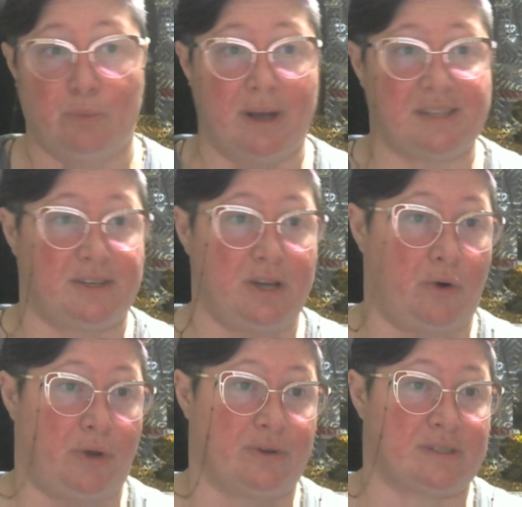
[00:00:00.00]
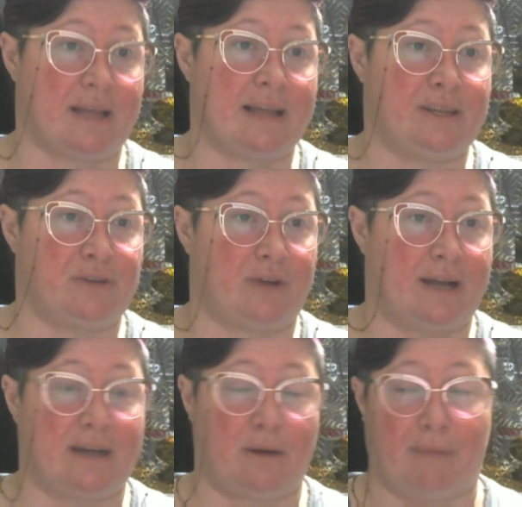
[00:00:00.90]
must know you're as likely to
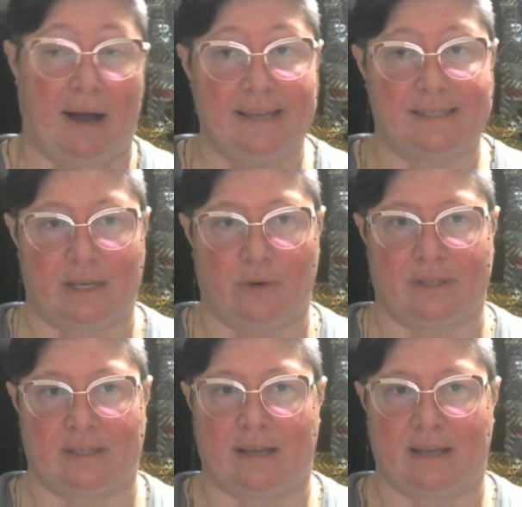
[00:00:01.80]
find out my secrets